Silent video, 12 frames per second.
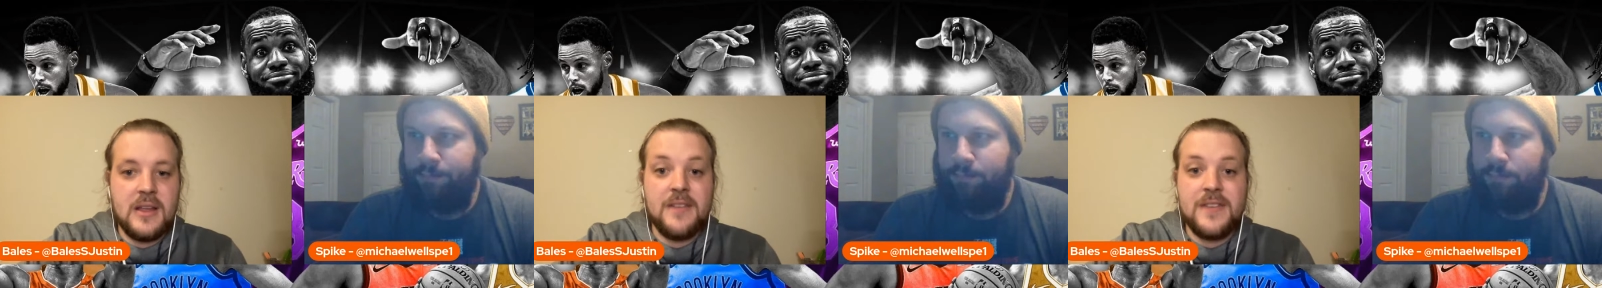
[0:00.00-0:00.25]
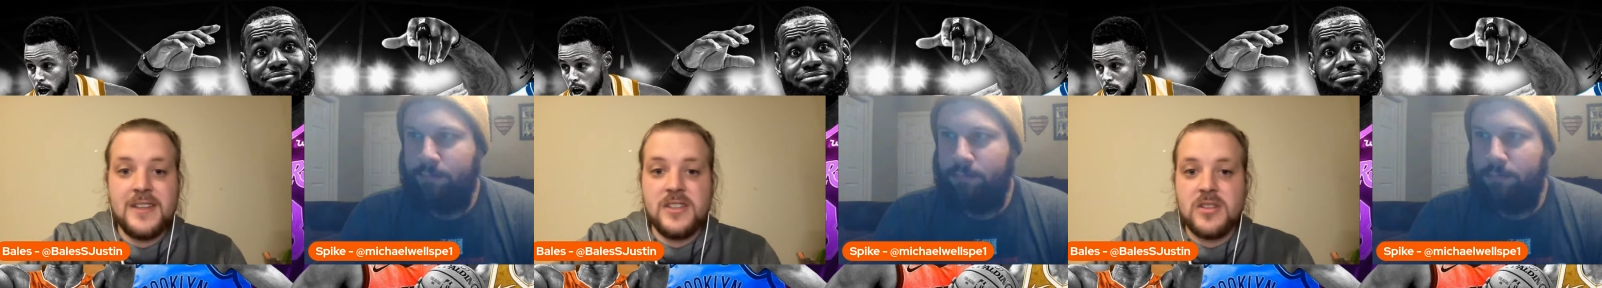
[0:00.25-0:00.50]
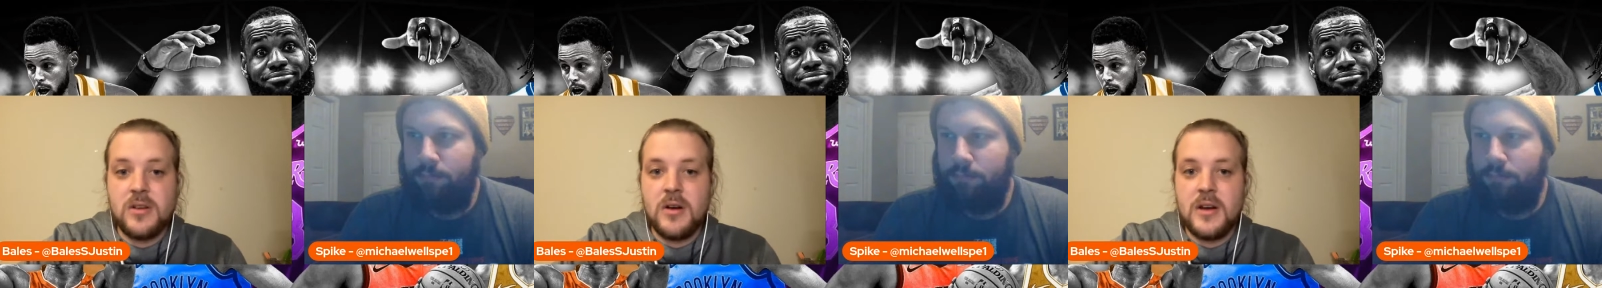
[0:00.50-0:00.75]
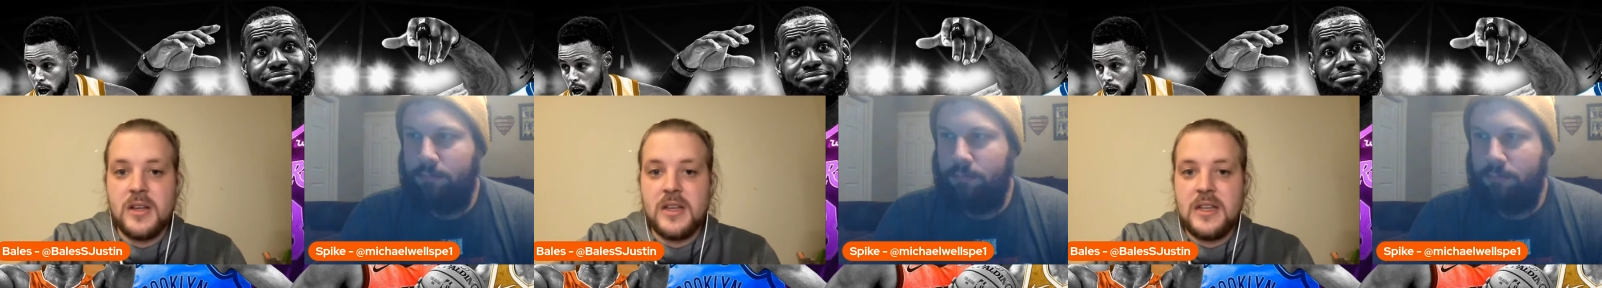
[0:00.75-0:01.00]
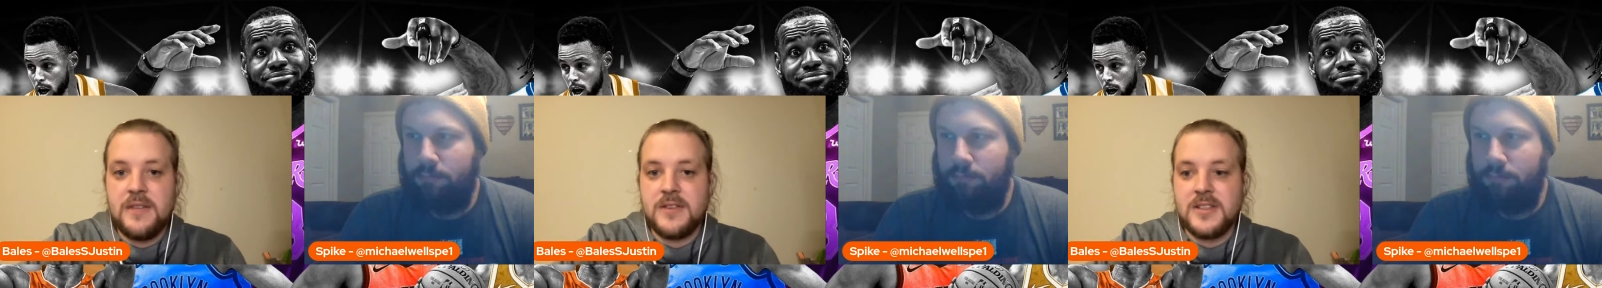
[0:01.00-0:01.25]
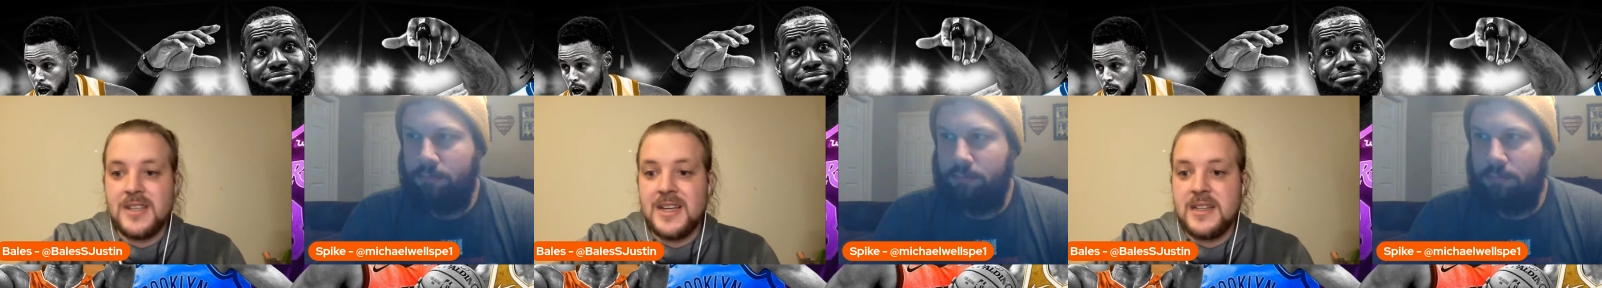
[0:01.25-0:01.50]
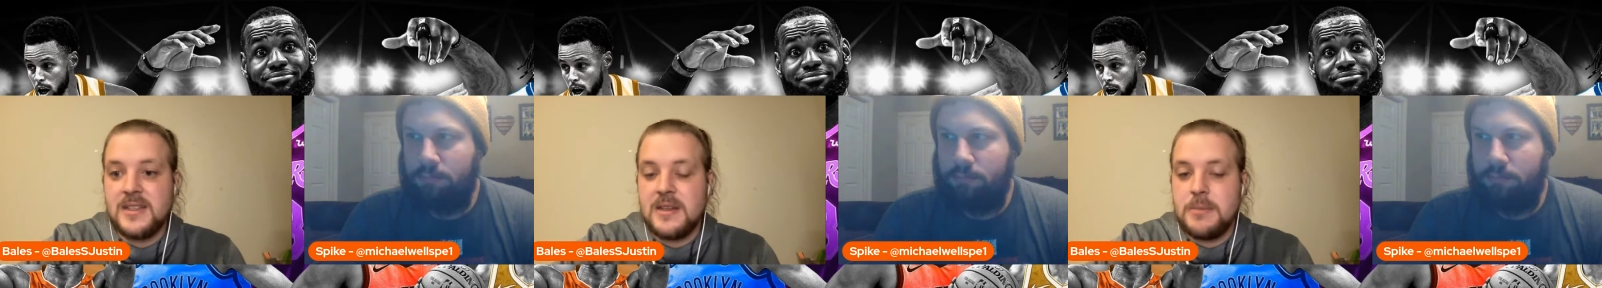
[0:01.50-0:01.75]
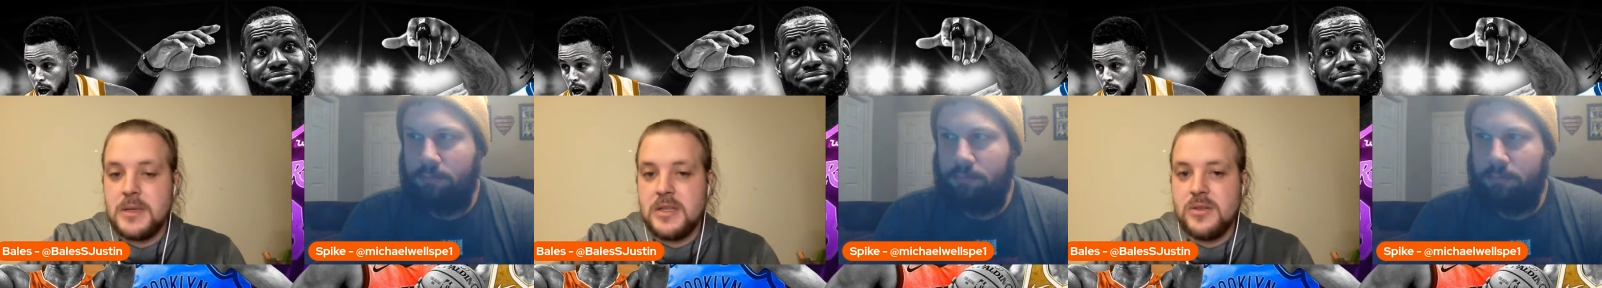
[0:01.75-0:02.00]
Speaker 1: if he's starting, Keifer Sykes
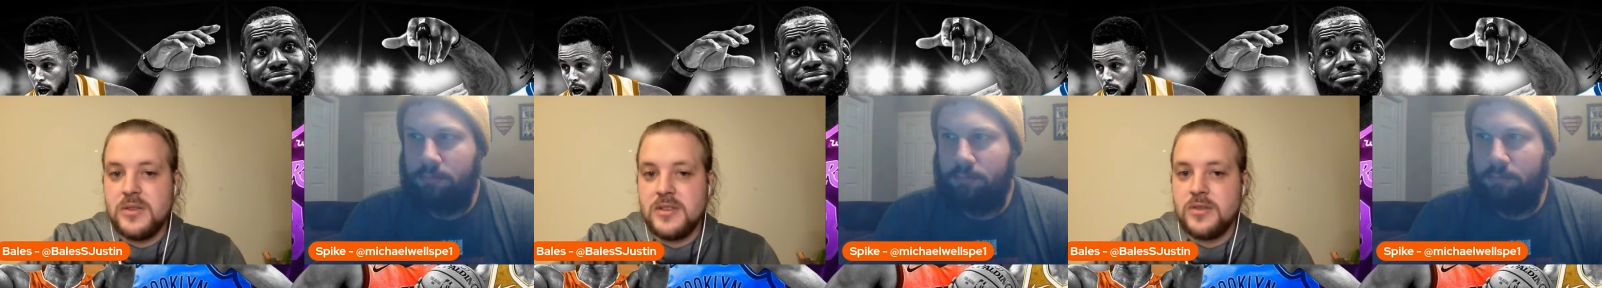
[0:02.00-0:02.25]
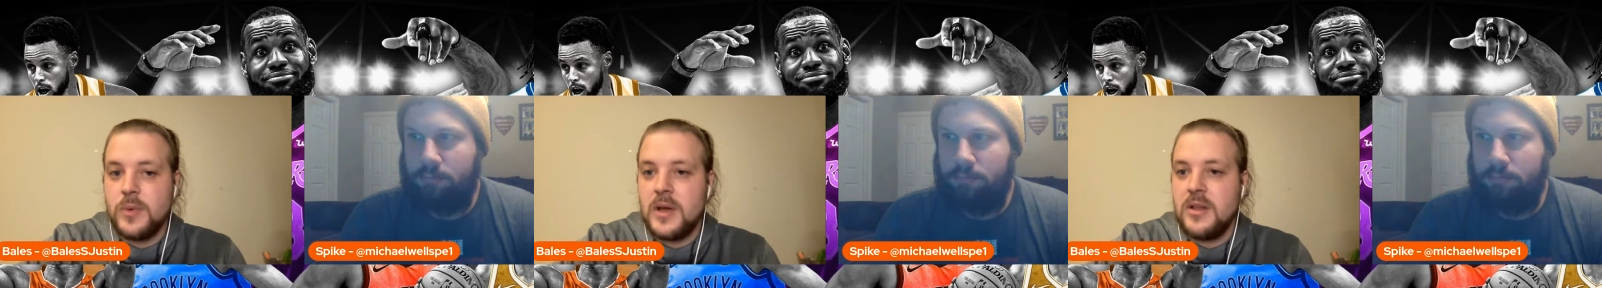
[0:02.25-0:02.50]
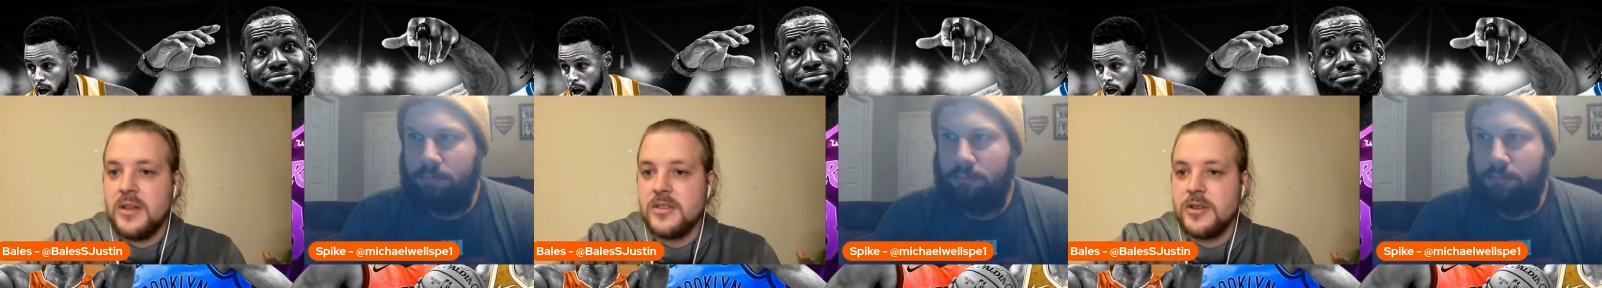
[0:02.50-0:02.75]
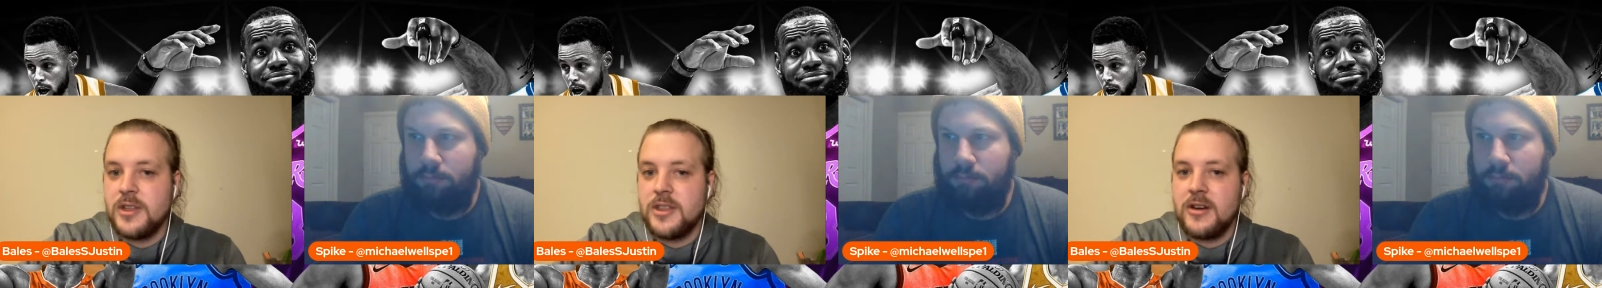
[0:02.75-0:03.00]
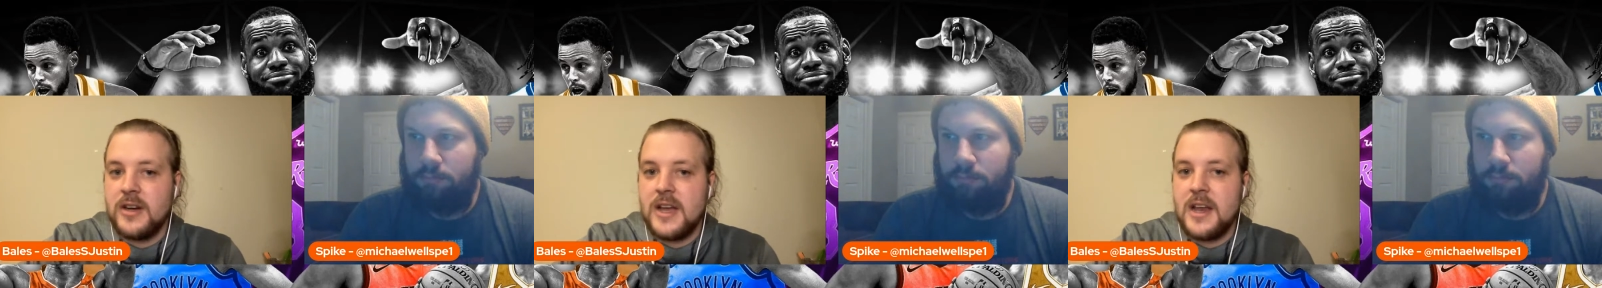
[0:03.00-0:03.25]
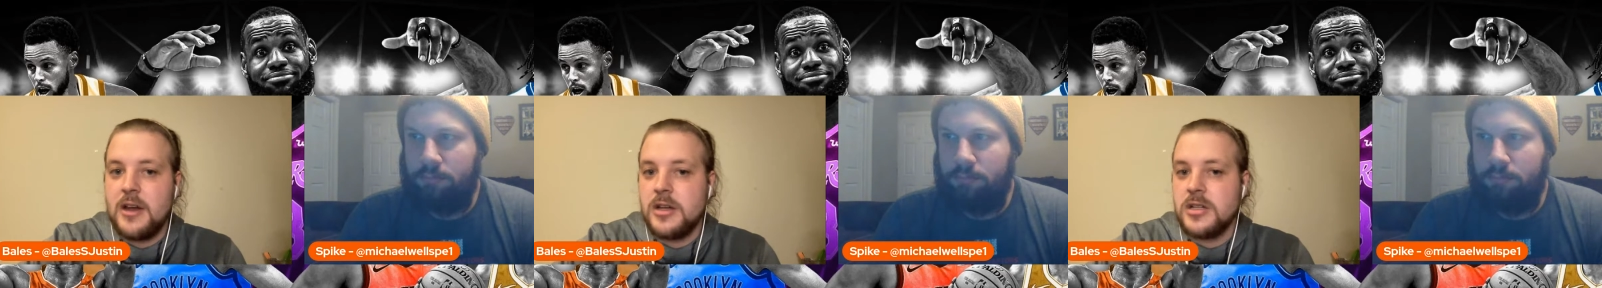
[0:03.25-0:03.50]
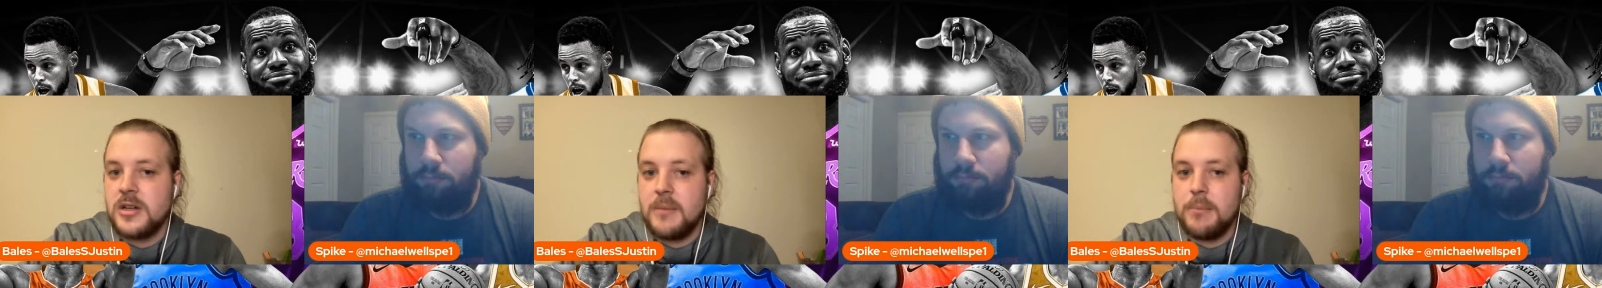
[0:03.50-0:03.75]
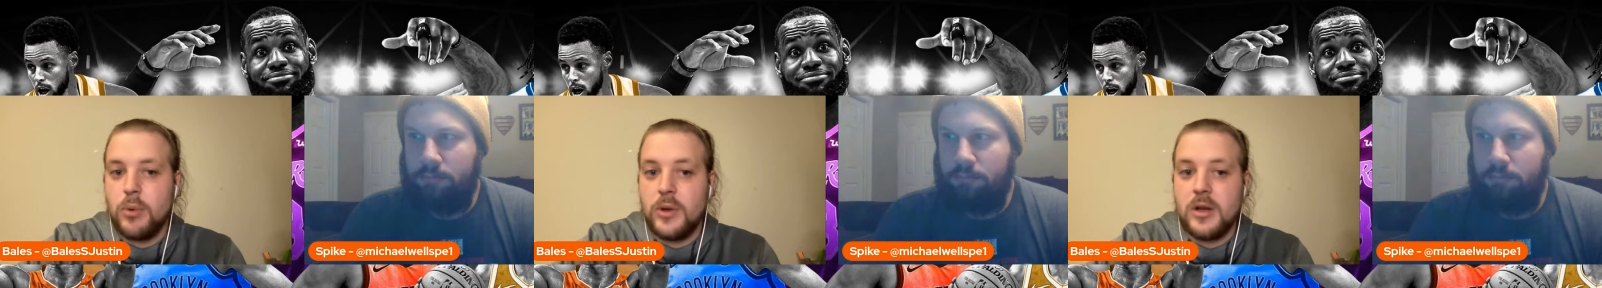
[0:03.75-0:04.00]
can be used as well. He's only 3,900
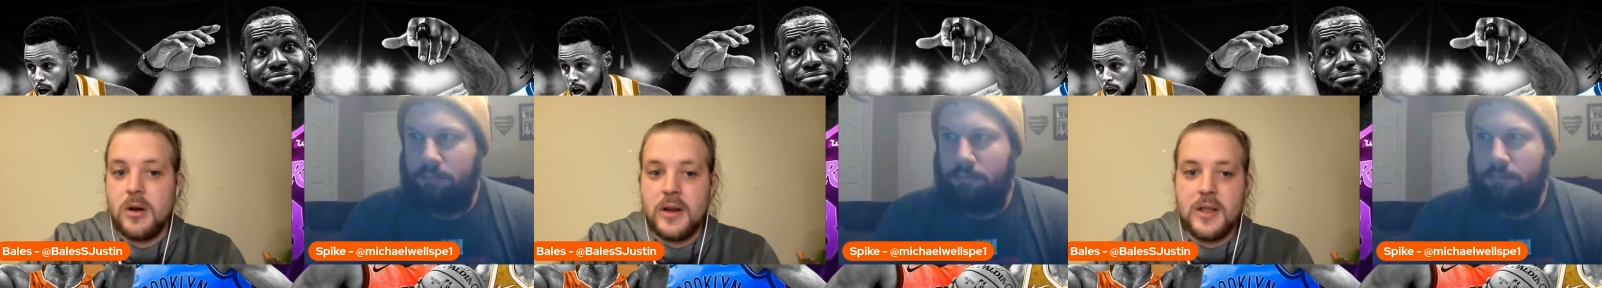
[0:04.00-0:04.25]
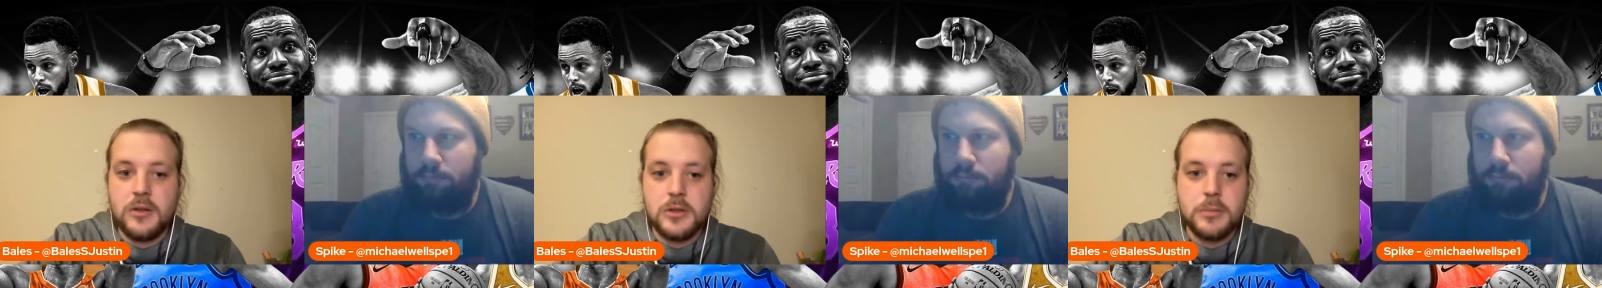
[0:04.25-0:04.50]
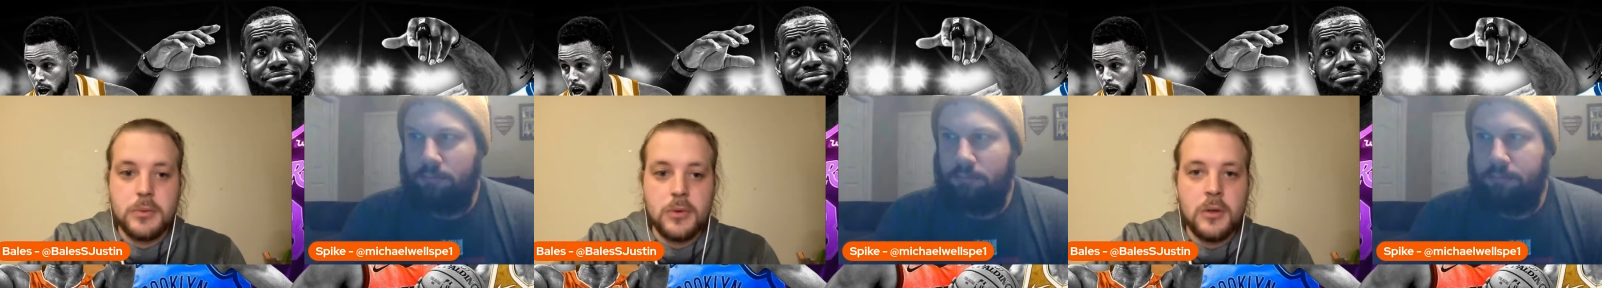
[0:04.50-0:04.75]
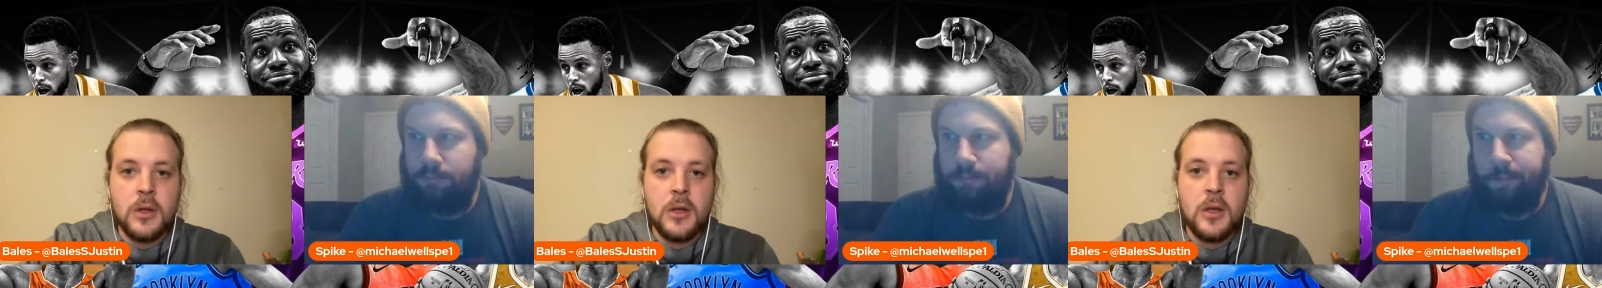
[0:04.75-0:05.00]
and point guard eligible.